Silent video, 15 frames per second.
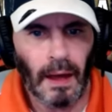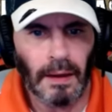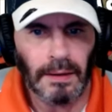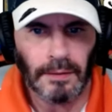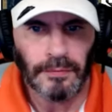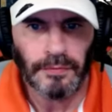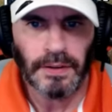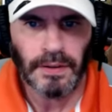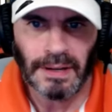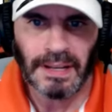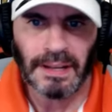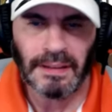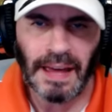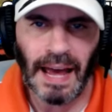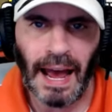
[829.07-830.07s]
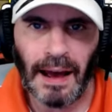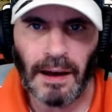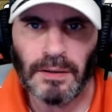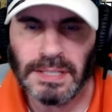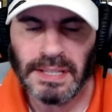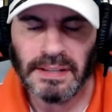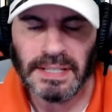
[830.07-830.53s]
If you look at the
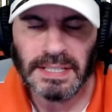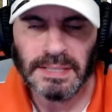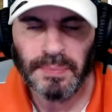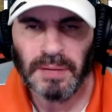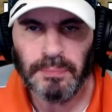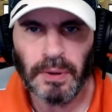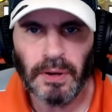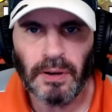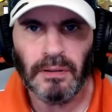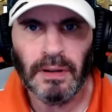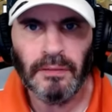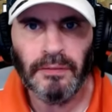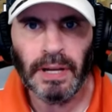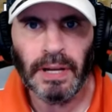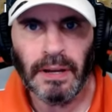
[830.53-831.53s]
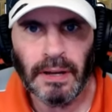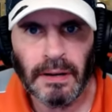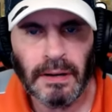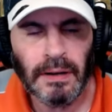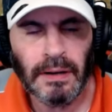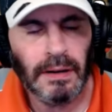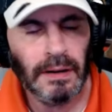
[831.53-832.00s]
house these people are living
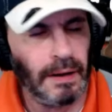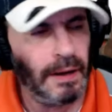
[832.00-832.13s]
in,